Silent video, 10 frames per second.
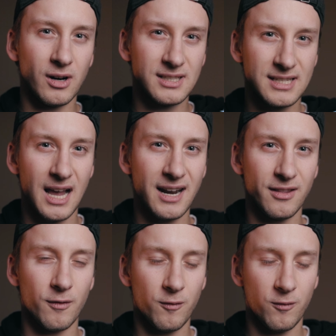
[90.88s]
side of
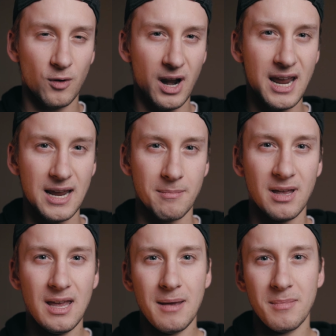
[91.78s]
the frame,
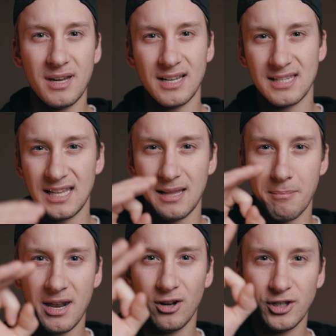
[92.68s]
because in the
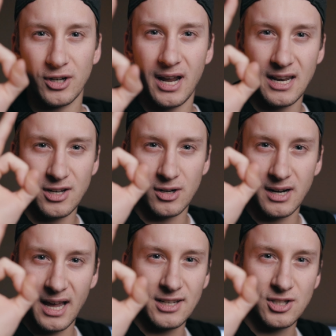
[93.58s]
middle you're getting your nice